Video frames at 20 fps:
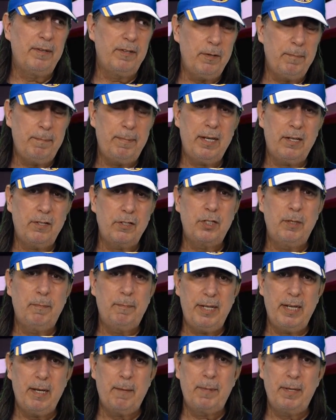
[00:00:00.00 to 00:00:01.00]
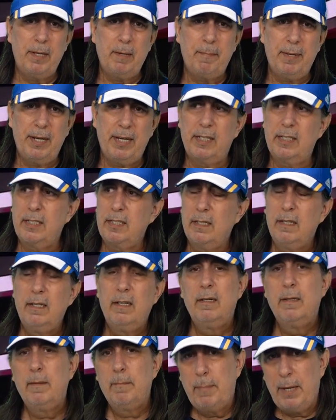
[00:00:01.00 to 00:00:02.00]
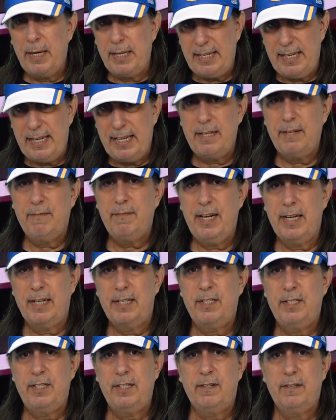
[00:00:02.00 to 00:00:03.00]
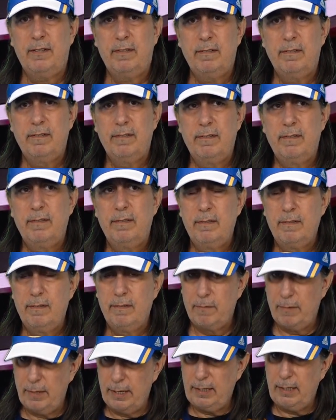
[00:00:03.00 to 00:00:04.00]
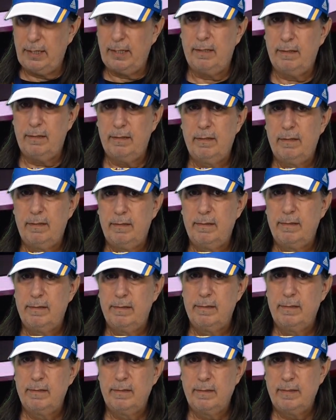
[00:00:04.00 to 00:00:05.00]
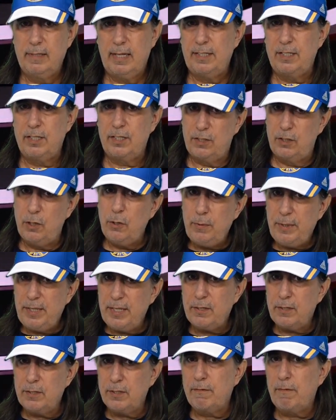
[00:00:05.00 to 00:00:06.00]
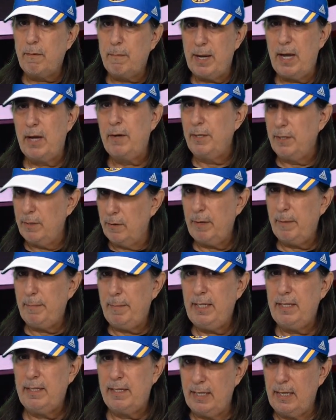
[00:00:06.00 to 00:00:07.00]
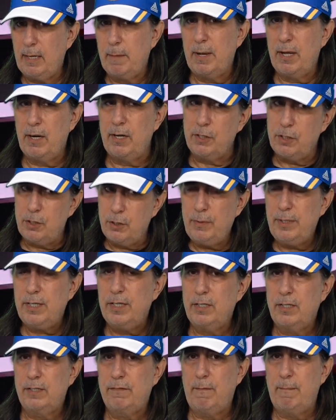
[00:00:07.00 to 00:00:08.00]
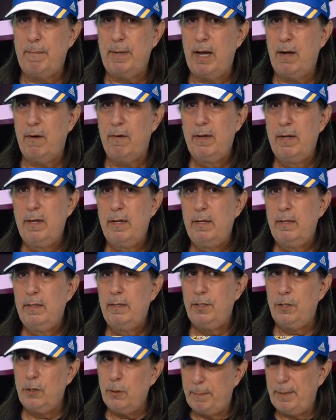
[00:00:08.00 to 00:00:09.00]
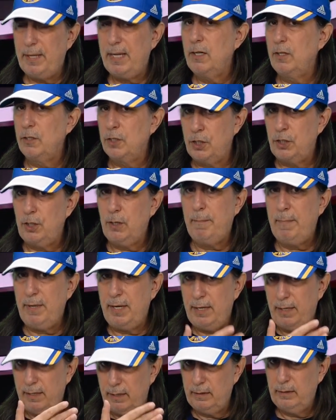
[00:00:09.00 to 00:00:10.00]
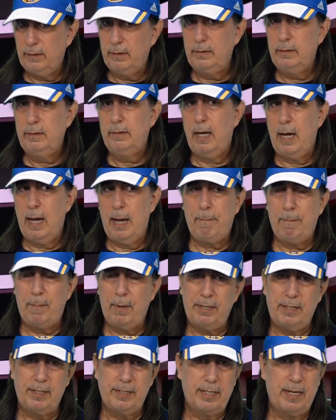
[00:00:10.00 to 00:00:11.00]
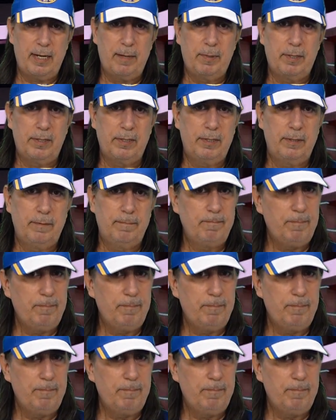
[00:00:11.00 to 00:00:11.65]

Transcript: UPL should be up in the bigs by the end of next year. Really. That's 2 years from now. You know what I mean? Think about it. 2 years from now, UPL should be up on the Sabres.